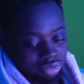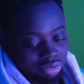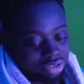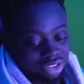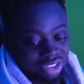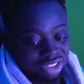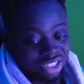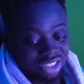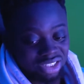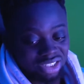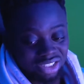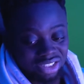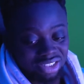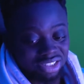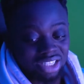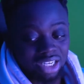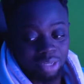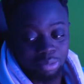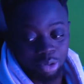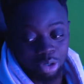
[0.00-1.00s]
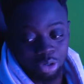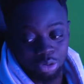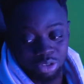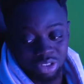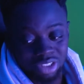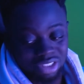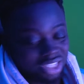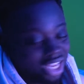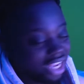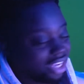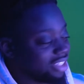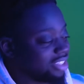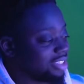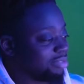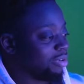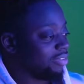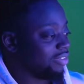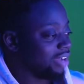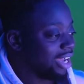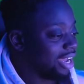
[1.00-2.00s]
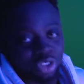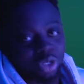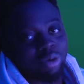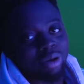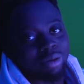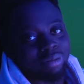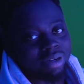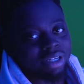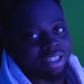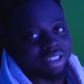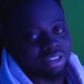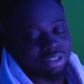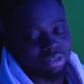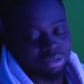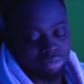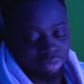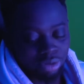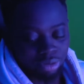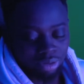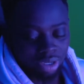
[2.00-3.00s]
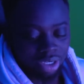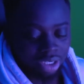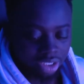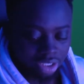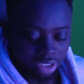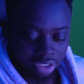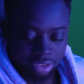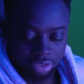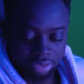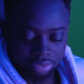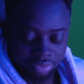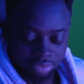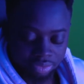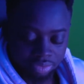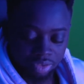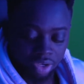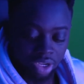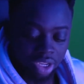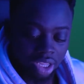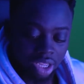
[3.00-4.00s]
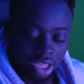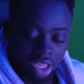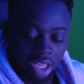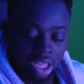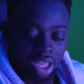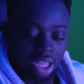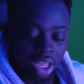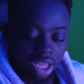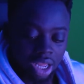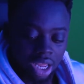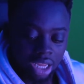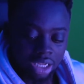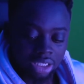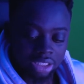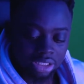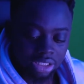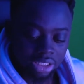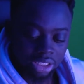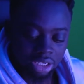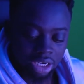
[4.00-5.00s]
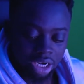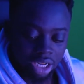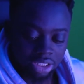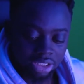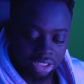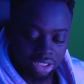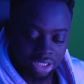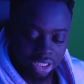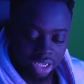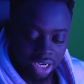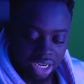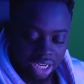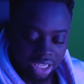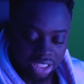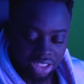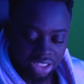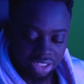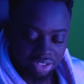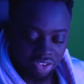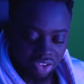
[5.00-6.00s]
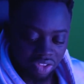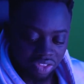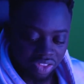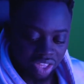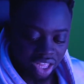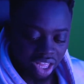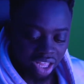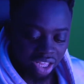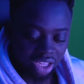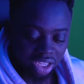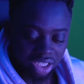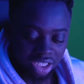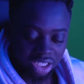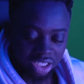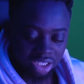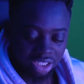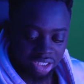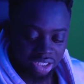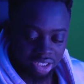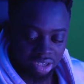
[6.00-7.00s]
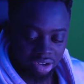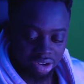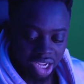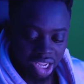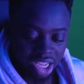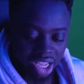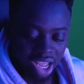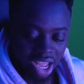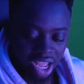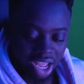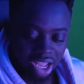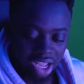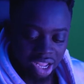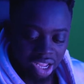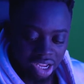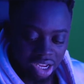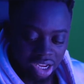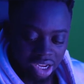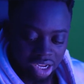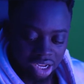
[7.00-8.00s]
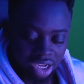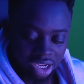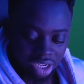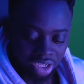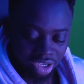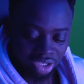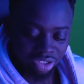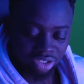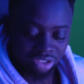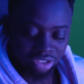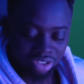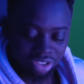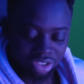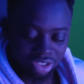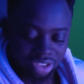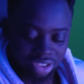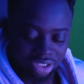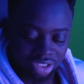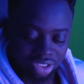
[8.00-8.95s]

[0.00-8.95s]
All she does is sleep on those things, man. Do it, man. Let's do more work. I see you lads later on, huh? Okay? Good.